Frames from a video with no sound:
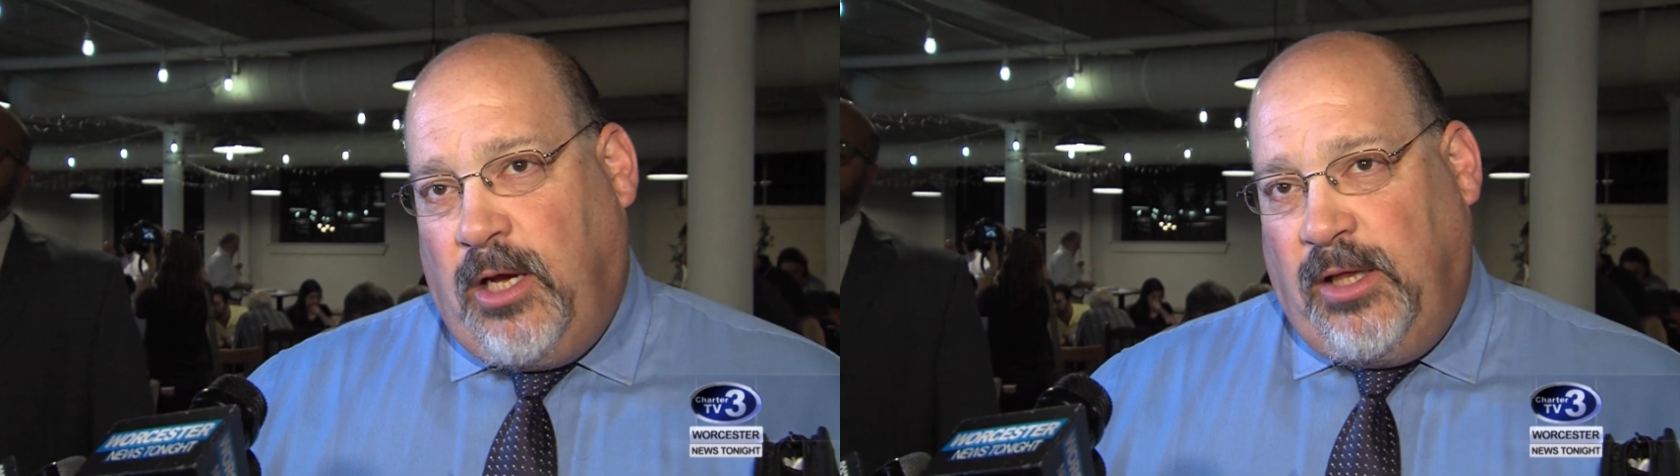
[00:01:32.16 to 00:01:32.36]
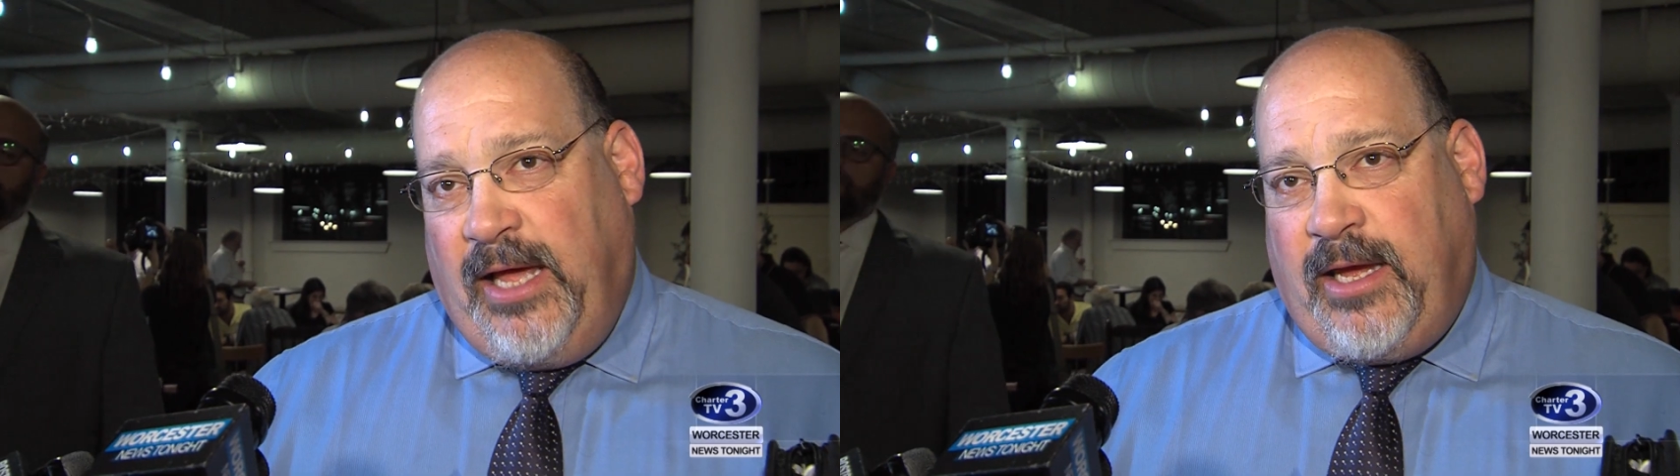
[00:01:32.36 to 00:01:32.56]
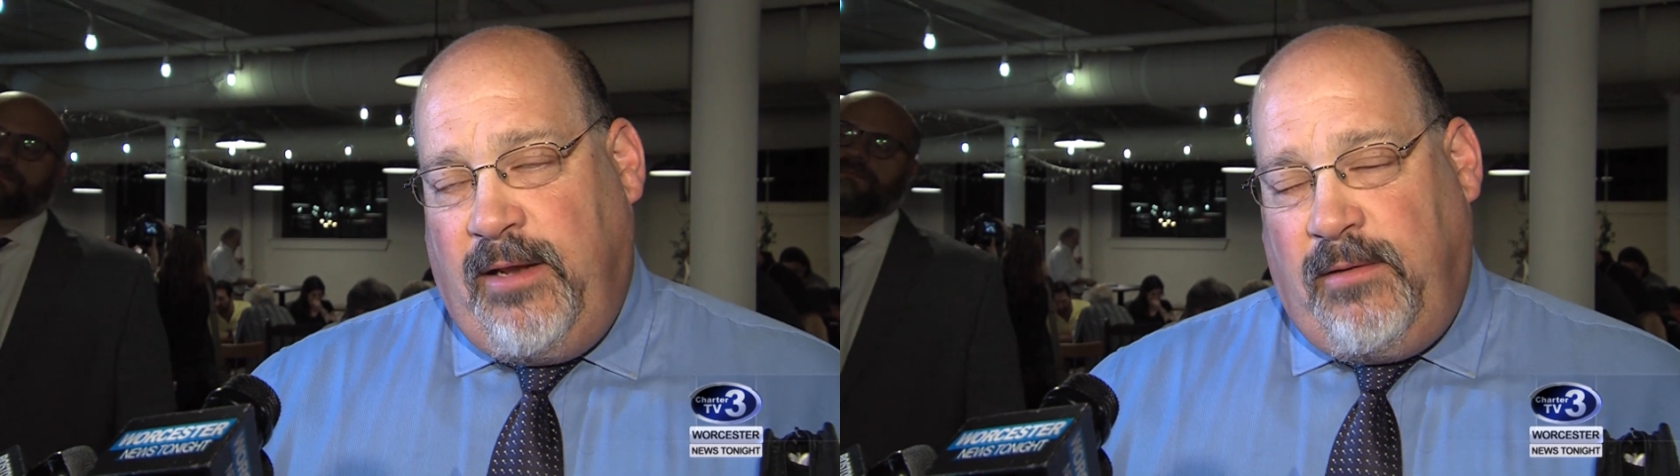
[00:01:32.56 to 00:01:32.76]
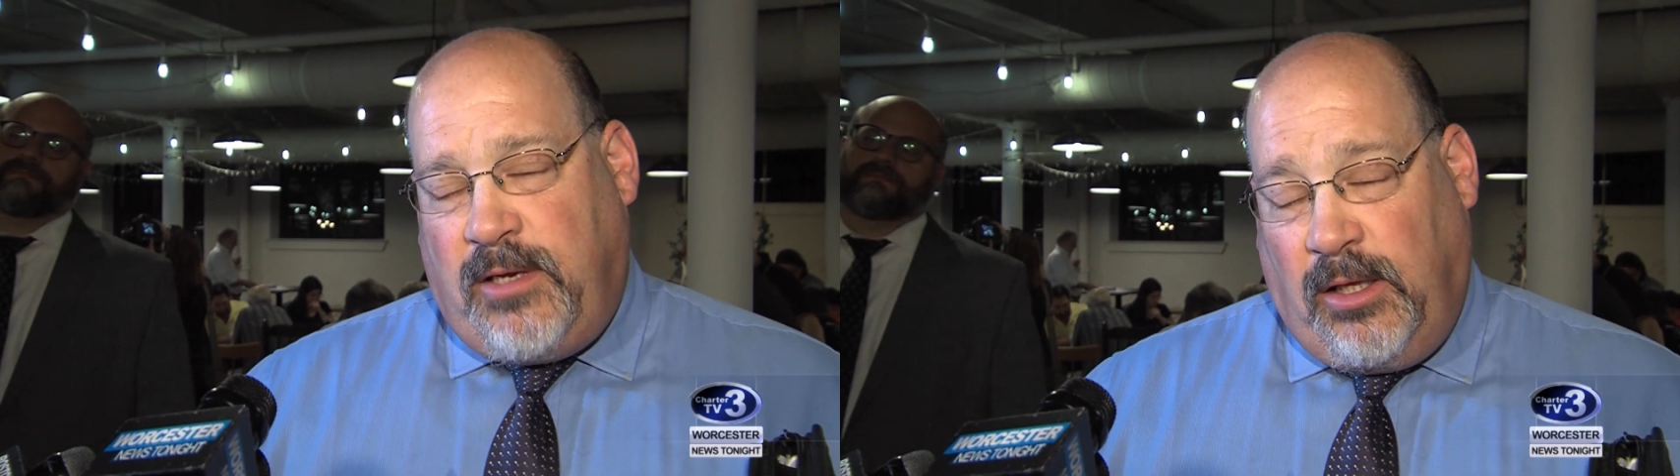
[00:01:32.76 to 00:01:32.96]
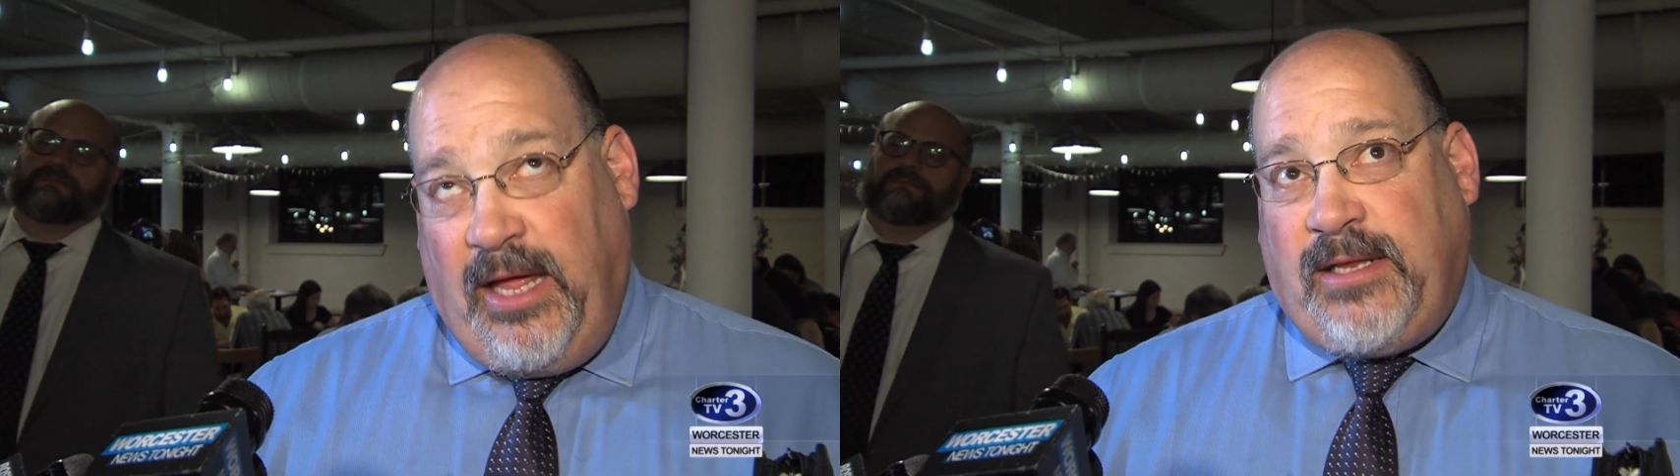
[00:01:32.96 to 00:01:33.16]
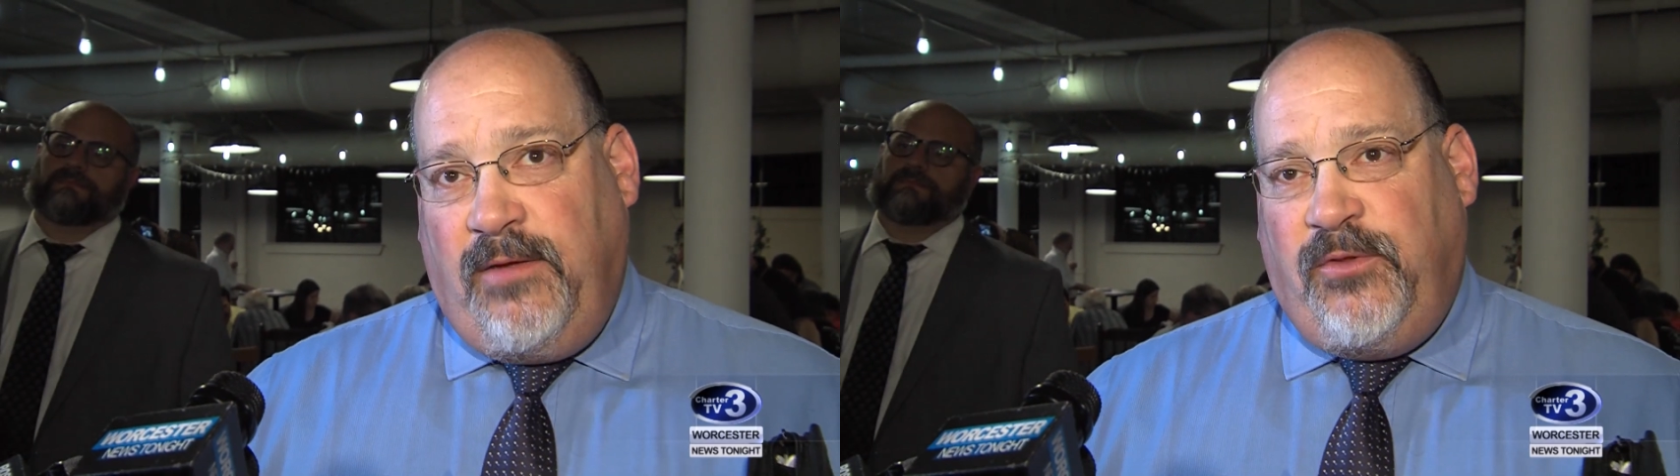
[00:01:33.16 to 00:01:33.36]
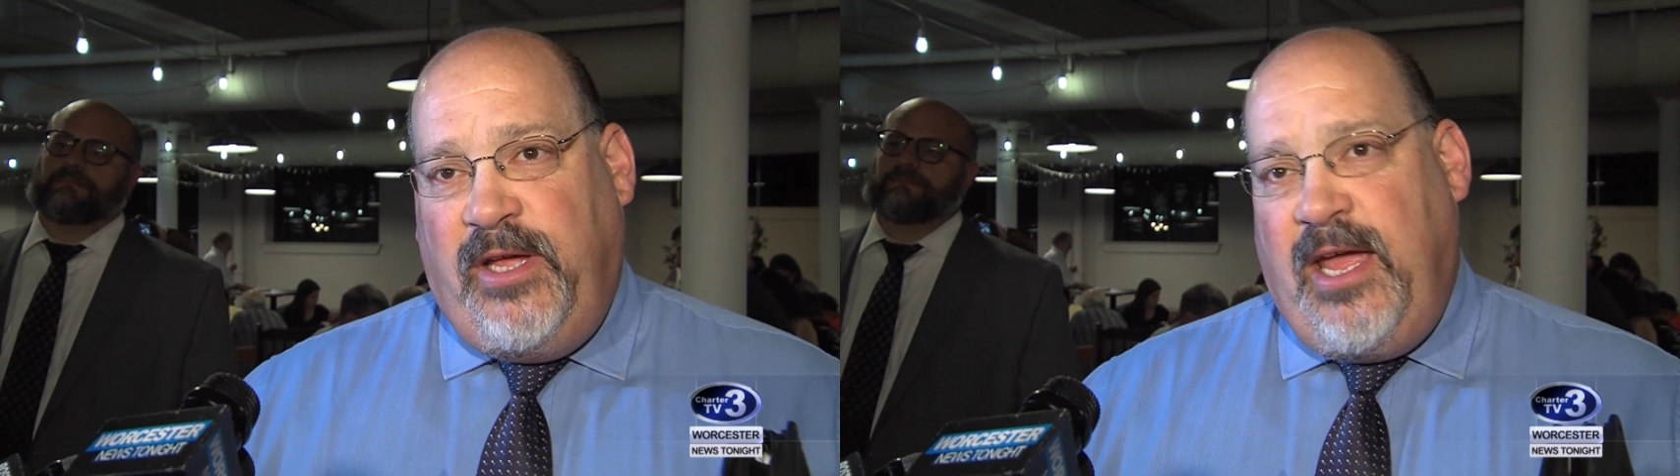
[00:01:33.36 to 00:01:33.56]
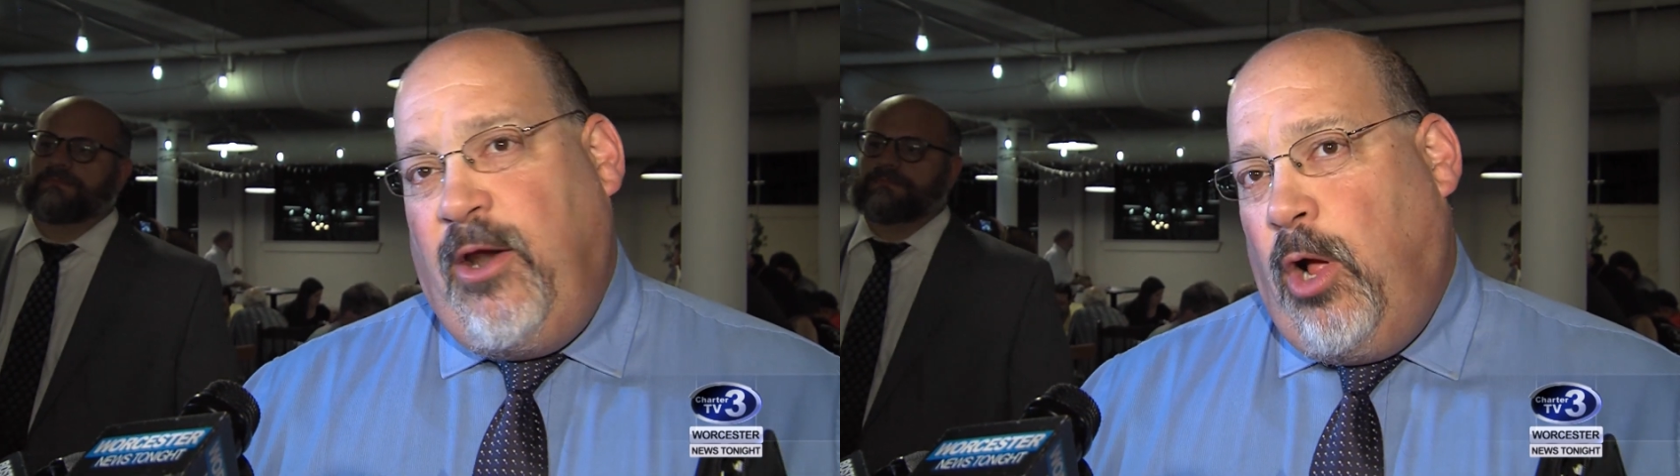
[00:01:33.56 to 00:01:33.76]
collected,
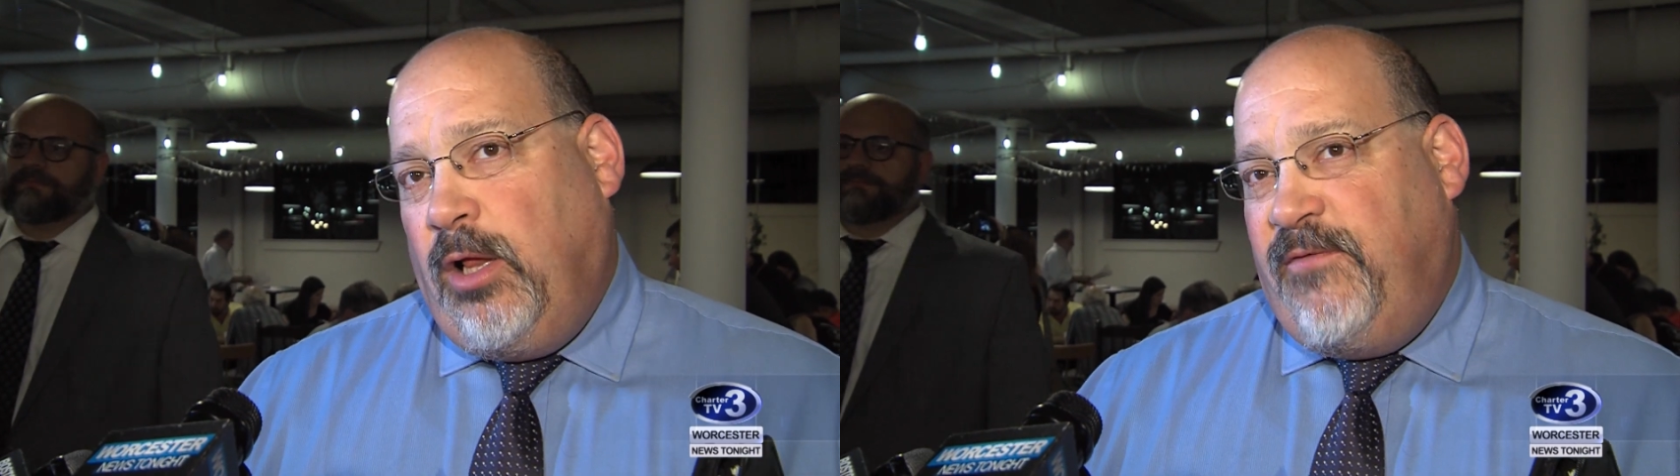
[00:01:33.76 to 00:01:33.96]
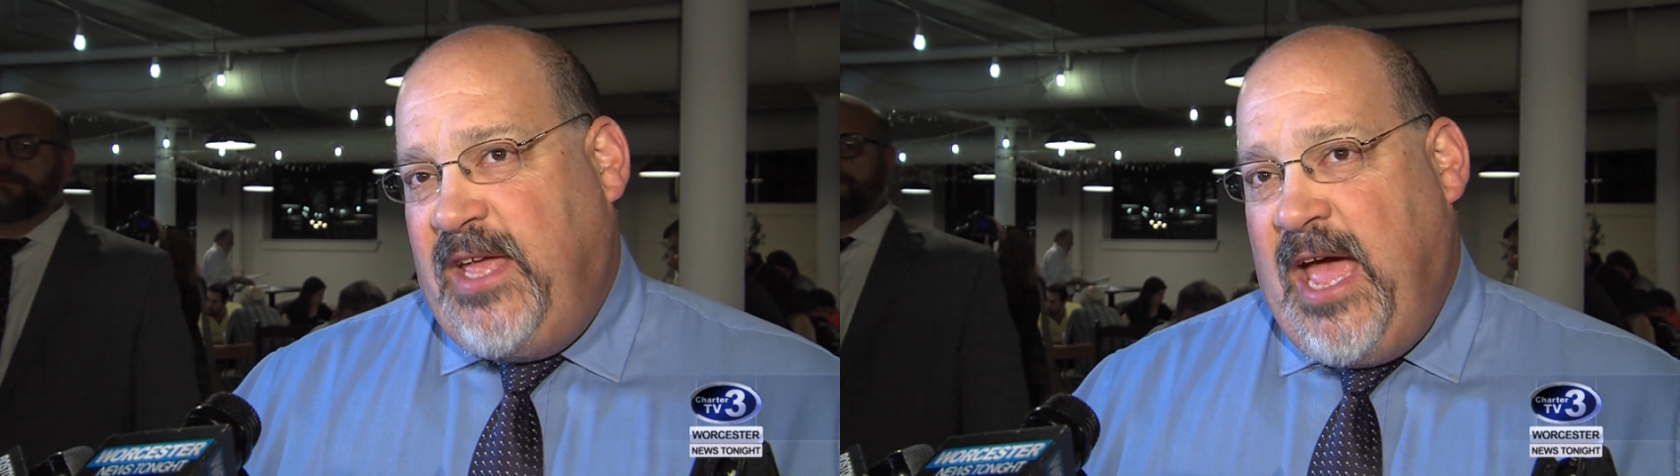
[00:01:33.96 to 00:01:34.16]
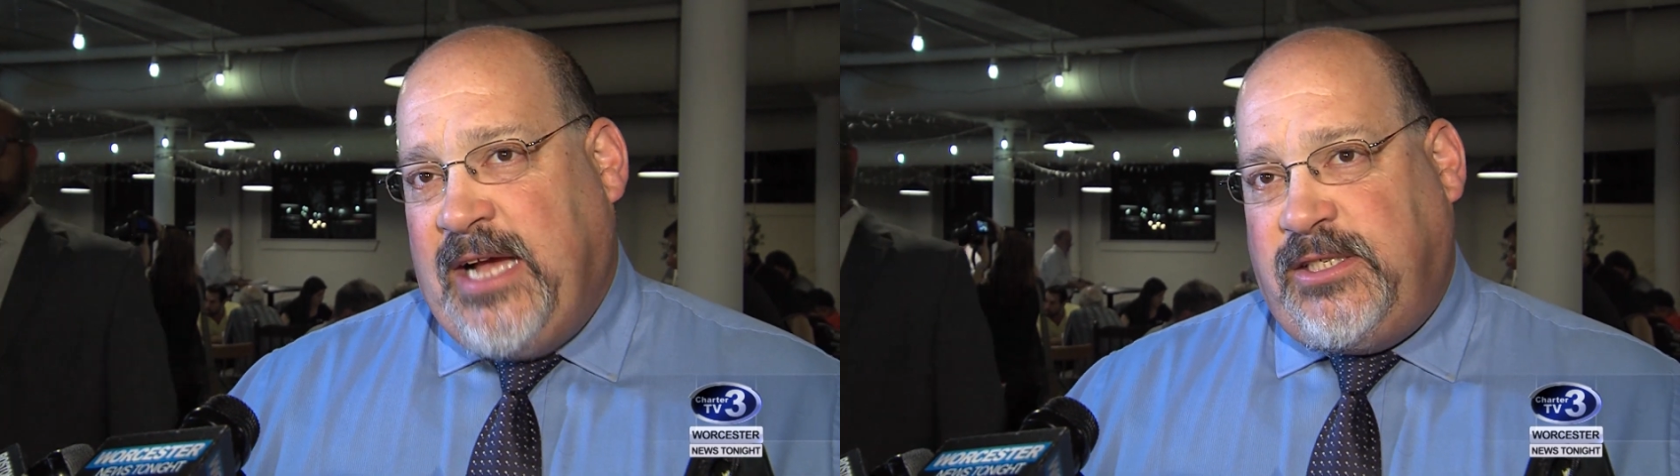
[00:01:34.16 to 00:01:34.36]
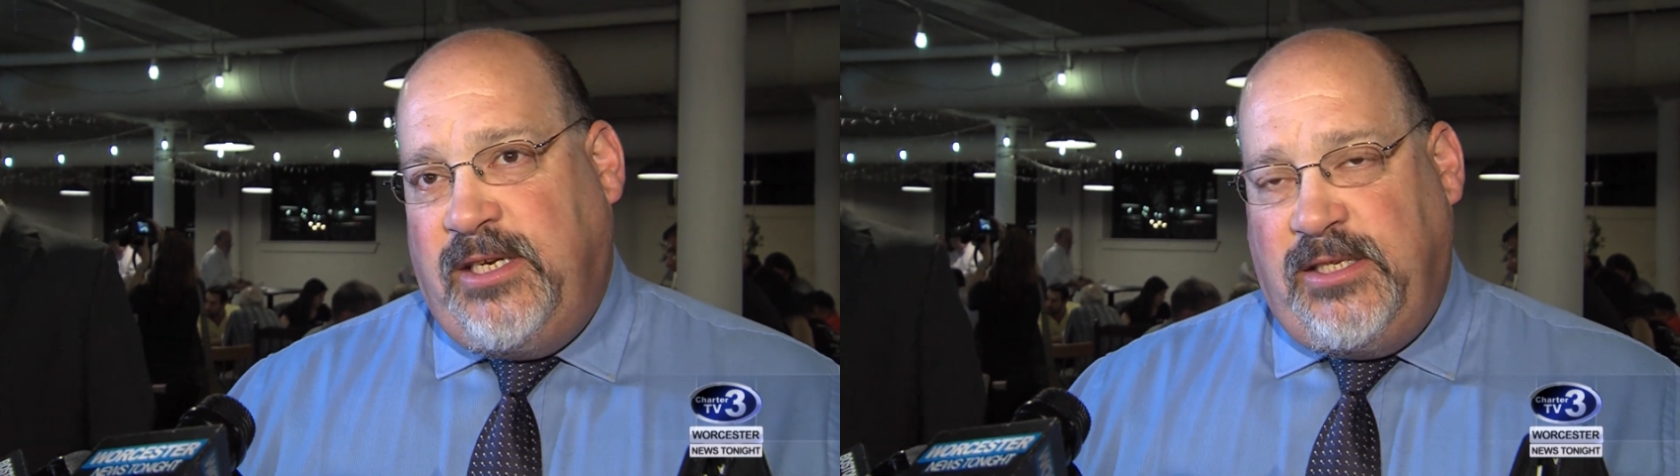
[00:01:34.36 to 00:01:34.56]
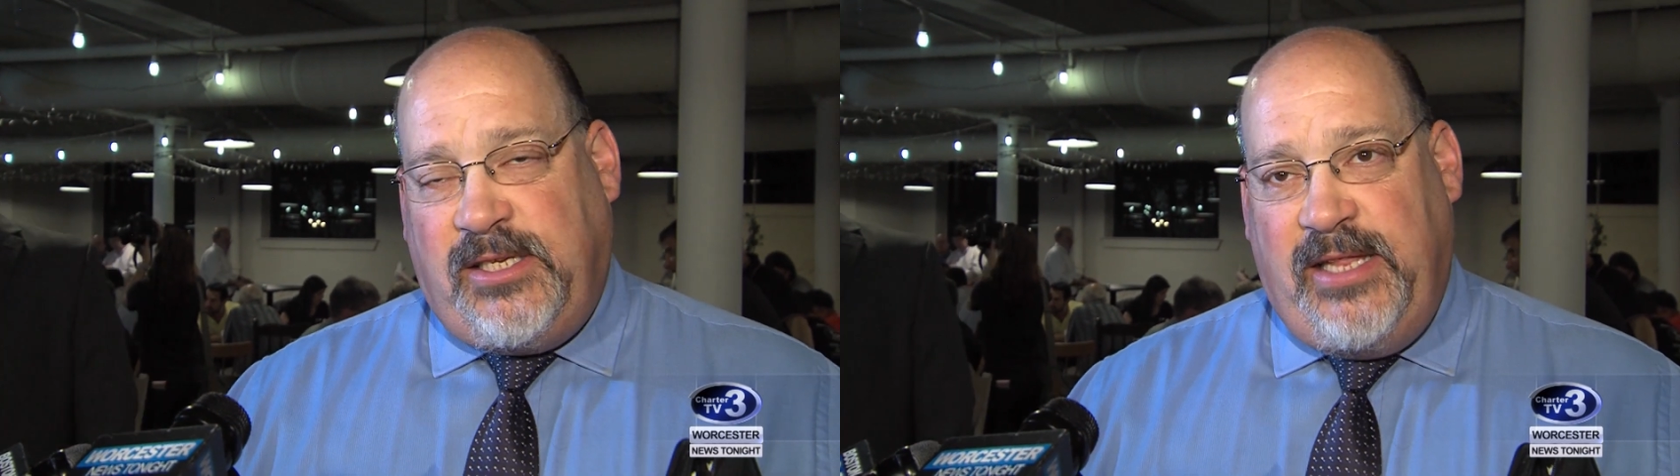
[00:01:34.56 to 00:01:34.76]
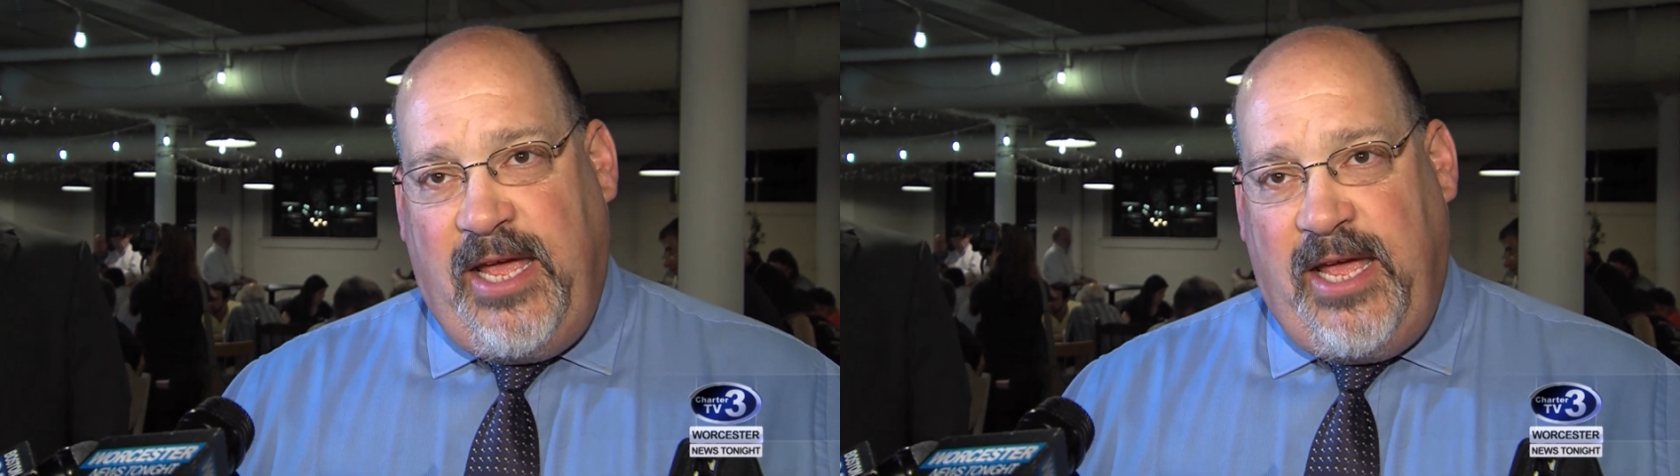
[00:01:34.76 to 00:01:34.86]
collectively at all of the accidents